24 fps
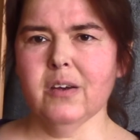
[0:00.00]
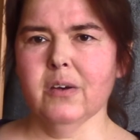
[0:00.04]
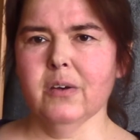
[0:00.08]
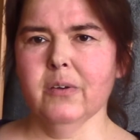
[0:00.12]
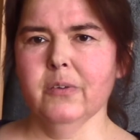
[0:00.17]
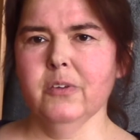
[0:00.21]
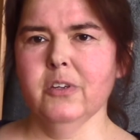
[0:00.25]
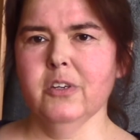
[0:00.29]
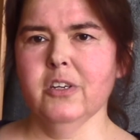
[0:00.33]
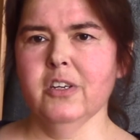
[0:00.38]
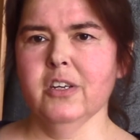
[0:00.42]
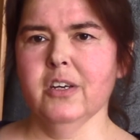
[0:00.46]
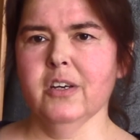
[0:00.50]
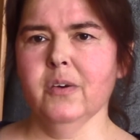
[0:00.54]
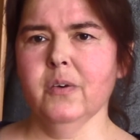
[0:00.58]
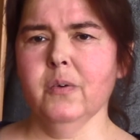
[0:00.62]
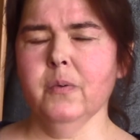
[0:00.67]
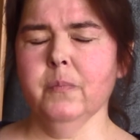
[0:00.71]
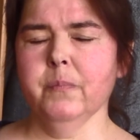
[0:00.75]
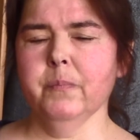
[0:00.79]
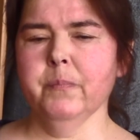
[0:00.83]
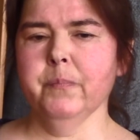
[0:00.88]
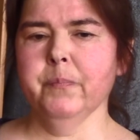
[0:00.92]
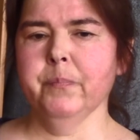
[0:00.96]
on, you
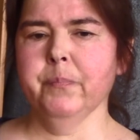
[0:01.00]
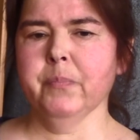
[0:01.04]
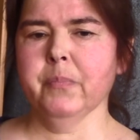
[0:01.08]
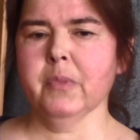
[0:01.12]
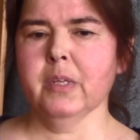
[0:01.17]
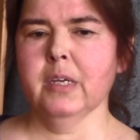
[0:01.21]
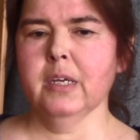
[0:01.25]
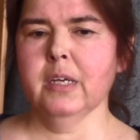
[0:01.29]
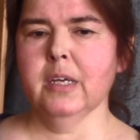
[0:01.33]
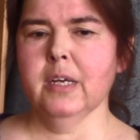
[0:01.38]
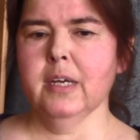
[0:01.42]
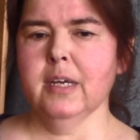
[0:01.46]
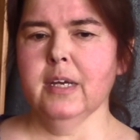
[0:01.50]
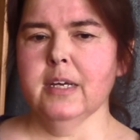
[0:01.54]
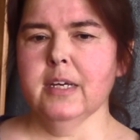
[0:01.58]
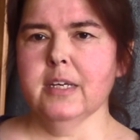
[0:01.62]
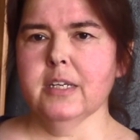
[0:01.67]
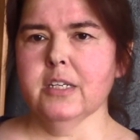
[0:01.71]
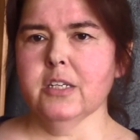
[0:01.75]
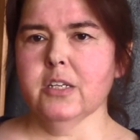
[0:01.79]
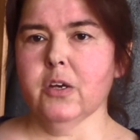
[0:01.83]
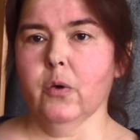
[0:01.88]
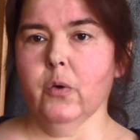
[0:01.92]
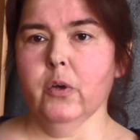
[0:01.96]
know.
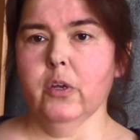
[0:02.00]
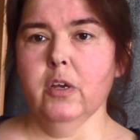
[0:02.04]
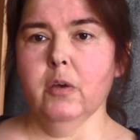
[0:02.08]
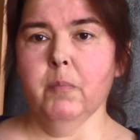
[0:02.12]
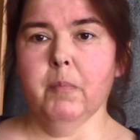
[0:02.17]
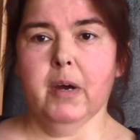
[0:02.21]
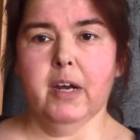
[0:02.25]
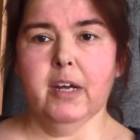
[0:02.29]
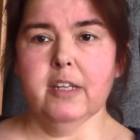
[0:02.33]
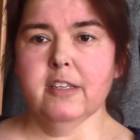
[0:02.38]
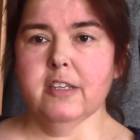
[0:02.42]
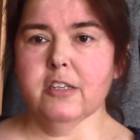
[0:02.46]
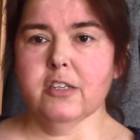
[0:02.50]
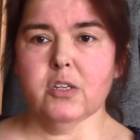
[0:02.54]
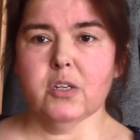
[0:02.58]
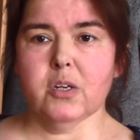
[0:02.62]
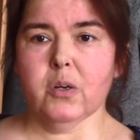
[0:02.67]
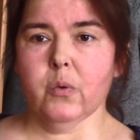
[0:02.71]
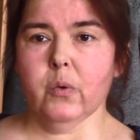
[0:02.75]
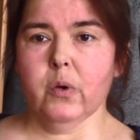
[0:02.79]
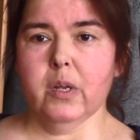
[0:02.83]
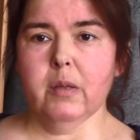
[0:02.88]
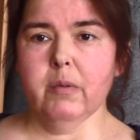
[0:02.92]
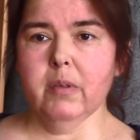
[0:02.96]
So you might
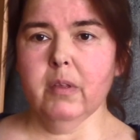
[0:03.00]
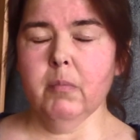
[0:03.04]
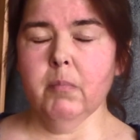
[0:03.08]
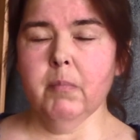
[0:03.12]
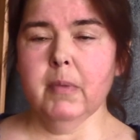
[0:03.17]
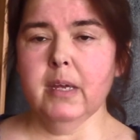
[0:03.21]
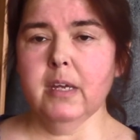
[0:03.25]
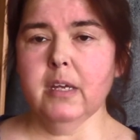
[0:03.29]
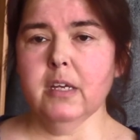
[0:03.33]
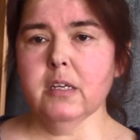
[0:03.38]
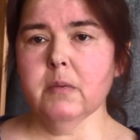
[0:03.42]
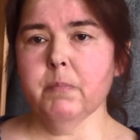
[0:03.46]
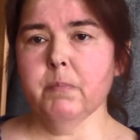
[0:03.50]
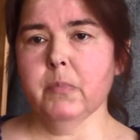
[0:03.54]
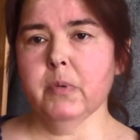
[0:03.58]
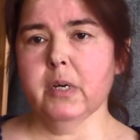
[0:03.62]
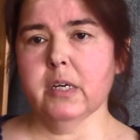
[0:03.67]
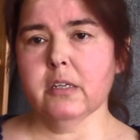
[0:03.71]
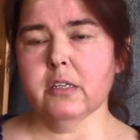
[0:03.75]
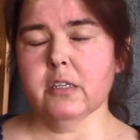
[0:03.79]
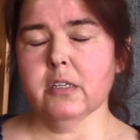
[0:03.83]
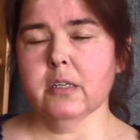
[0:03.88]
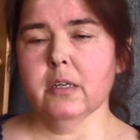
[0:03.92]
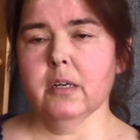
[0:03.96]
disagree with me,
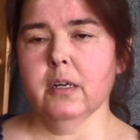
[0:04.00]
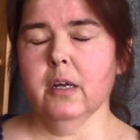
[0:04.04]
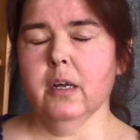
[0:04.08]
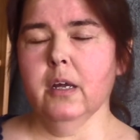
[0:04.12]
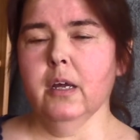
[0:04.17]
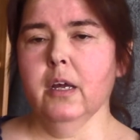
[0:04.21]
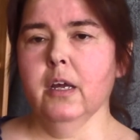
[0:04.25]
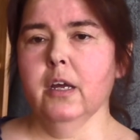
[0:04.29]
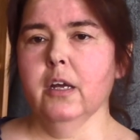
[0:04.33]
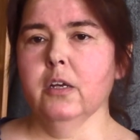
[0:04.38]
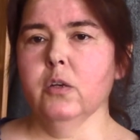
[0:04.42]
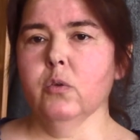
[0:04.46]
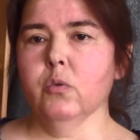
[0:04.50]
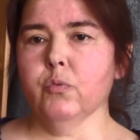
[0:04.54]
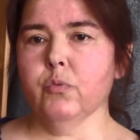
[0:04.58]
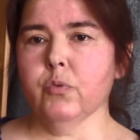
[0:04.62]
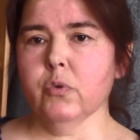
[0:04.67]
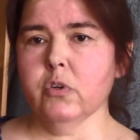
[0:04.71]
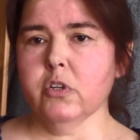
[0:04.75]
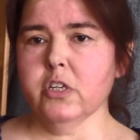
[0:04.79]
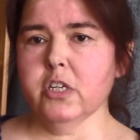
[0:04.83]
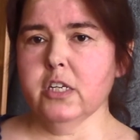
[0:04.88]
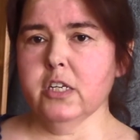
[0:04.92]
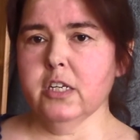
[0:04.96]
but the
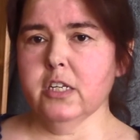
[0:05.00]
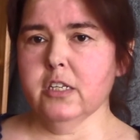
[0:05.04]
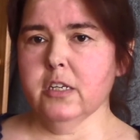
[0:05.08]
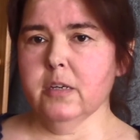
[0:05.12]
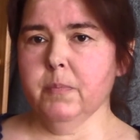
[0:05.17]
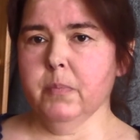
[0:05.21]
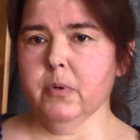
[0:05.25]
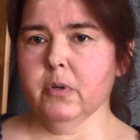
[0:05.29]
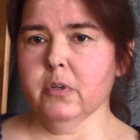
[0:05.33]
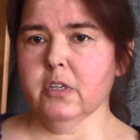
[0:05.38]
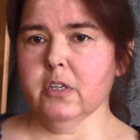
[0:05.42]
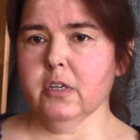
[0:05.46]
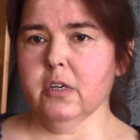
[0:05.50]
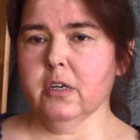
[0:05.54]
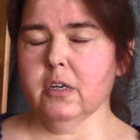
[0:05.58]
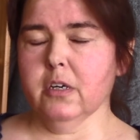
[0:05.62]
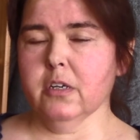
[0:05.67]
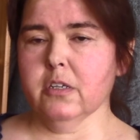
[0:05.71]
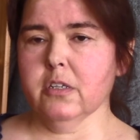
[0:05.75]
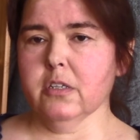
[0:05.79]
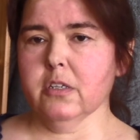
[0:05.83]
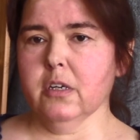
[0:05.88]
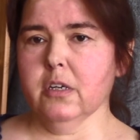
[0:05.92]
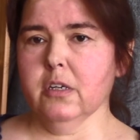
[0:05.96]
Fruity Knitting
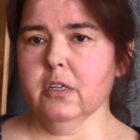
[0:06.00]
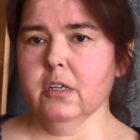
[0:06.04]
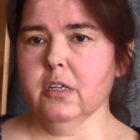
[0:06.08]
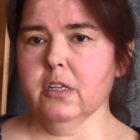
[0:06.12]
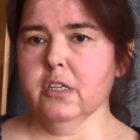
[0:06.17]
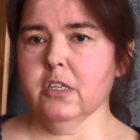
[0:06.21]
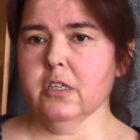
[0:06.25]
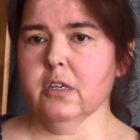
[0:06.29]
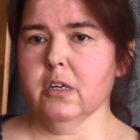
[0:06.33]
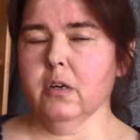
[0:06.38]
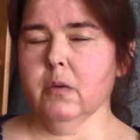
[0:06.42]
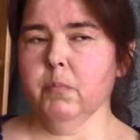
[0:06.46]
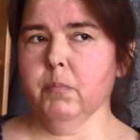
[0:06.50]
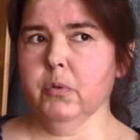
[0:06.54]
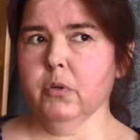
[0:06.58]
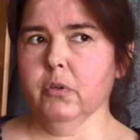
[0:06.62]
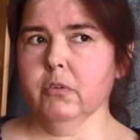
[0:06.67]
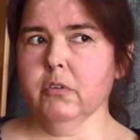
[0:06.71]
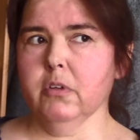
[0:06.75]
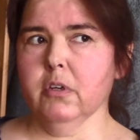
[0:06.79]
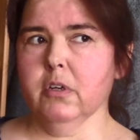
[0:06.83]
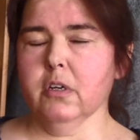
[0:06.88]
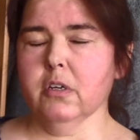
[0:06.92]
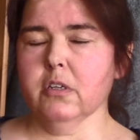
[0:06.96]
Podcast is a
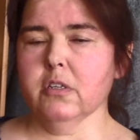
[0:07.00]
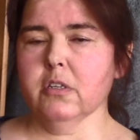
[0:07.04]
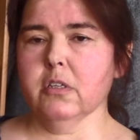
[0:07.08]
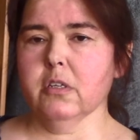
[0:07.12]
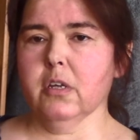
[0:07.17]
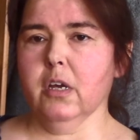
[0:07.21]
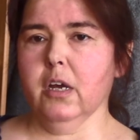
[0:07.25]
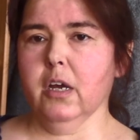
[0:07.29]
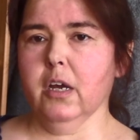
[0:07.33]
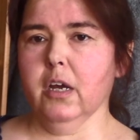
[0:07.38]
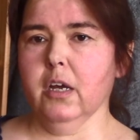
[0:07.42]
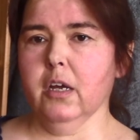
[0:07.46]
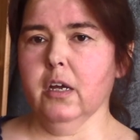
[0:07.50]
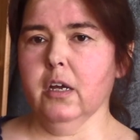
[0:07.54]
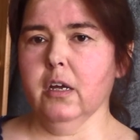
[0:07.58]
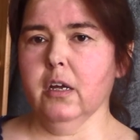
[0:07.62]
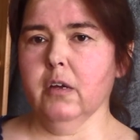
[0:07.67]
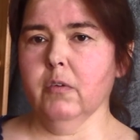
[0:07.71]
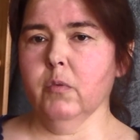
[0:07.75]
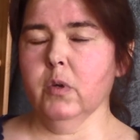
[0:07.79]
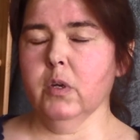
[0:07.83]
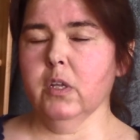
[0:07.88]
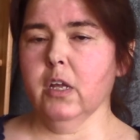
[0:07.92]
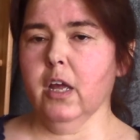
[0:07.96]
podcast
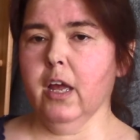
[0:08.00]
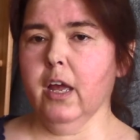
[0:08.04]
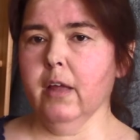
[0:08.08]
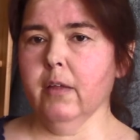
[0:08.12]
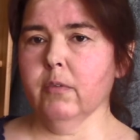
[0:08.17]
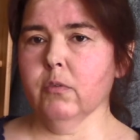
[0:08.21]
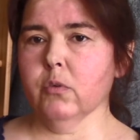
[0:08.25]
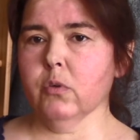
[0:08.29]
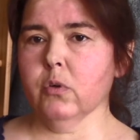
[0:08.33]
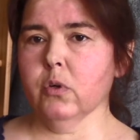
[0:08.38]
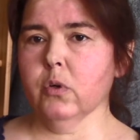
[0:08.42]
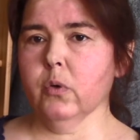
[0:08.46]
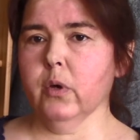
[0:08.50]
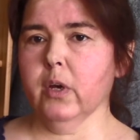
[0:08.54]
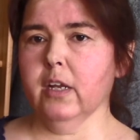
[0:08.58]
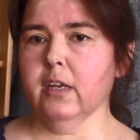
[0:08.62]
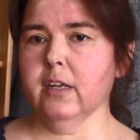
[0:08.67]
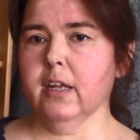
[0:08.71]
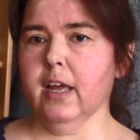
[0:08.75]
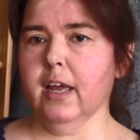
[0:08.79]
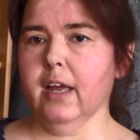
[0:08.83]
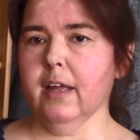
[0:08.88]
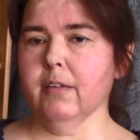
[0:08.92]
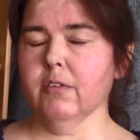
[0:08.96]
with Andrew
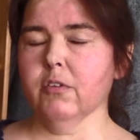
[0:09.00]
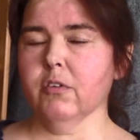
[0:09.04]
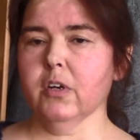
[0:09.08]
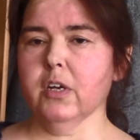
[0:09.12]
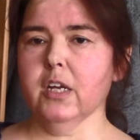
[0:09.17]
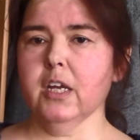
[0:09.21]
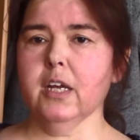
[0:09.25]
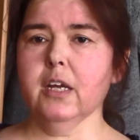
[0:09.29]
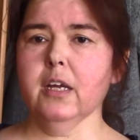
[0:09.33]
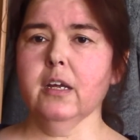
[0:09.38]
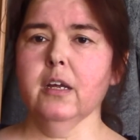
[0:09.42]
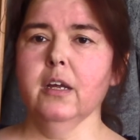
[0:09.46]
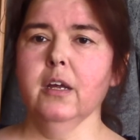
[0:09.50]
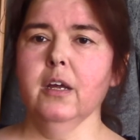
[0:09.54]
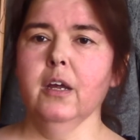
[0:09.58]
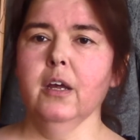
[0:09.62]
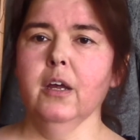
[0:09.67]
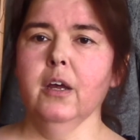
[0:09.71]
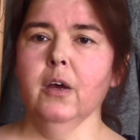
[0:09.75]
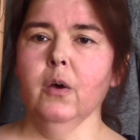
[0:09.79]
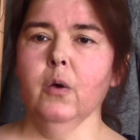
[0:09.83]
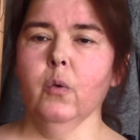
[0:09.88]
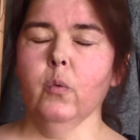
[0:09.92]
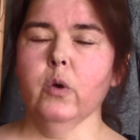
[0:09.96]
and Andrea,
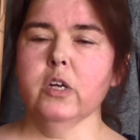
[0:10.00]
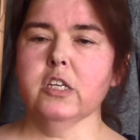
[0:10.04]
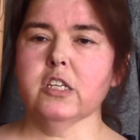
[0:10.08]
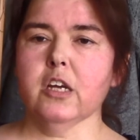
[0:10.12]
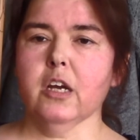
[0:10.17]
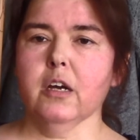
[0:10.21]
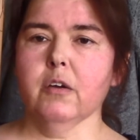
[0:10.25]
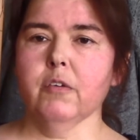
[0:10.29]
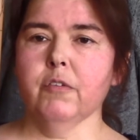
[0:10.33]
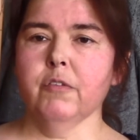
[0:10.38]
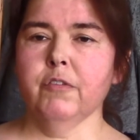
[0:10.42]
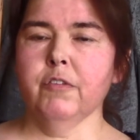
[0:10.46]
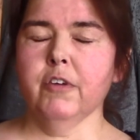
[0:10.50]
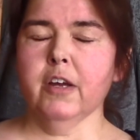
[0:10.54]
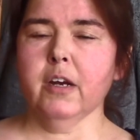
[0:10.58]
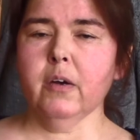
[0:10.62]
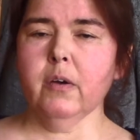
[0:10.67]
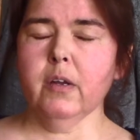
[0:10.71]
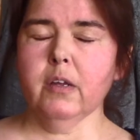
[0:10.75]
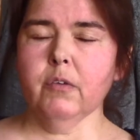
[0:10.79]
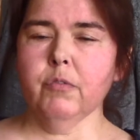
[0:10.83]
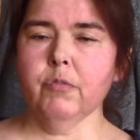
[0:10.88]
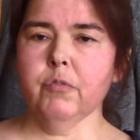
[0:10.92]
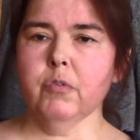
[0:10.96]
which are
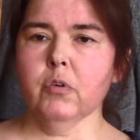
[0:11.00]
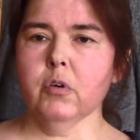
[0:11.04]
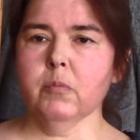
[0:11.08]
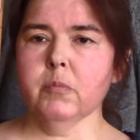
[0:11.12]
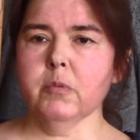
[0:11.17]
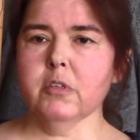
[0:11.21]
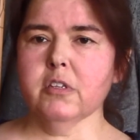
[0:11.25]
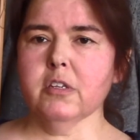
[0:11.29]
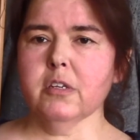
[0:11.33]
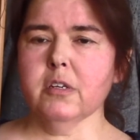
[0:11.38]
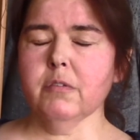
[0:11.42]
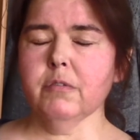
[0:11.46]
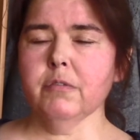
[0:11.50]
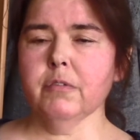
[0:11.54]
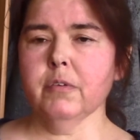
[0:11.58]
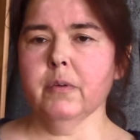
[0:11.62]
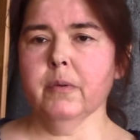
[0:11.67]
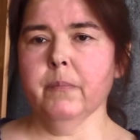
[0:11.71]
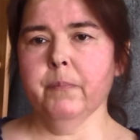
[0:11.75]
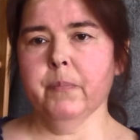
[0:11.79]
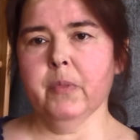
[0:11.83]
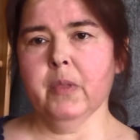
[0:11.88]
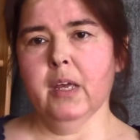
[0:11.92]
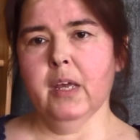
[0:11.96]
very informative,
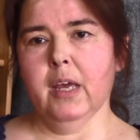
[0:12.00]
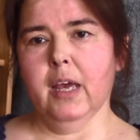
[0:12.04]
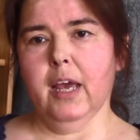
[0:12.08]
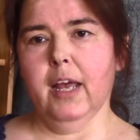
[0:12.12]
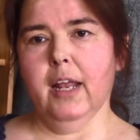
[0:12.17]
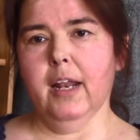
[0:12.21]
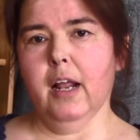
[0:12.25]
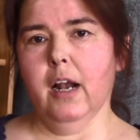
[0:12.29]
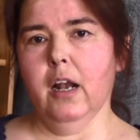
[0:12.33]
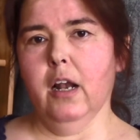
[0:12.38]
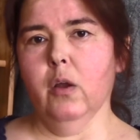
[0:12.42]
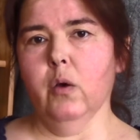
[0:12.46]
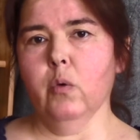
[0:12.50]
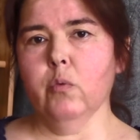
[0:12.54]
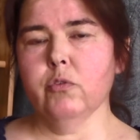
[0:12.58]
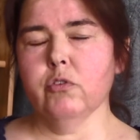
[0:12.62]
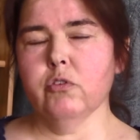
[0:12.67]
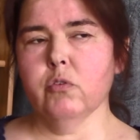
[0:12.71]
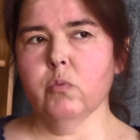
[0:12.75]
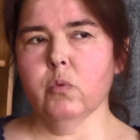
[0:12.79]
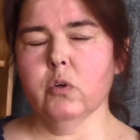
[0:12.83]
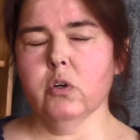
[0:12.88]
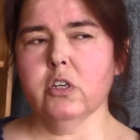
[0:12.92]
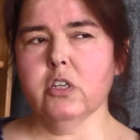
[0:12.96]
and I love
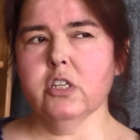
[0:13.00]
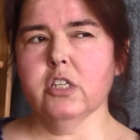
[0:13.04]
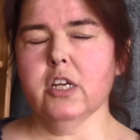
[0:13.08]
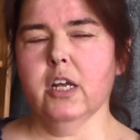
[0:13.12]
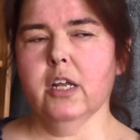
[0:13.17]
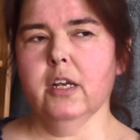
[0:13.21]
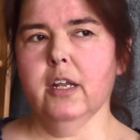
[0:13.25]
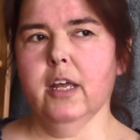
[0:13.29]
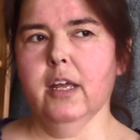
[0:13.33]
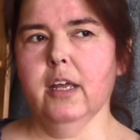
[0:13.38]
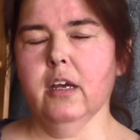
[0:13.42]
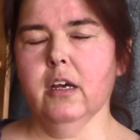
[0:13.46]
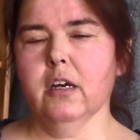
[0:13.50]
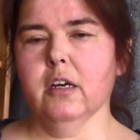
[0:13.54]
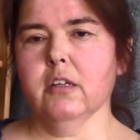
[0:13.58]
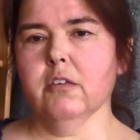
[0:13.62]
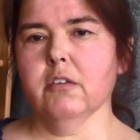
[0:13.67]
to watch. And they